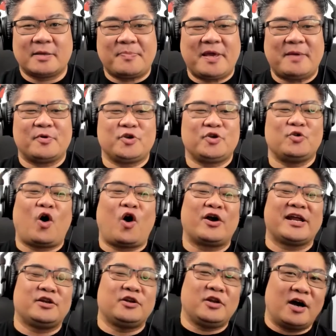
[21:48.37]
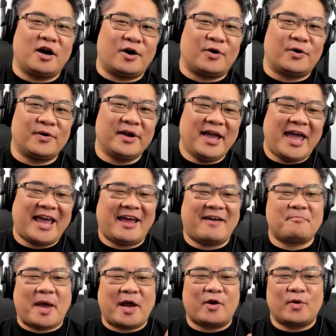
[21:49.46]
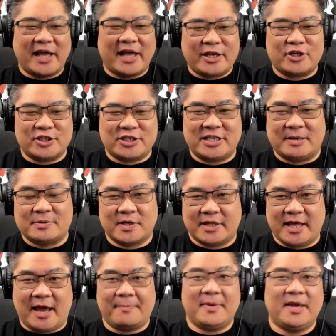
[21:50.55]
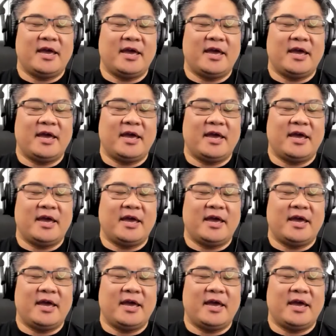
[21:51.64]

the people you already know and have better relationships with them.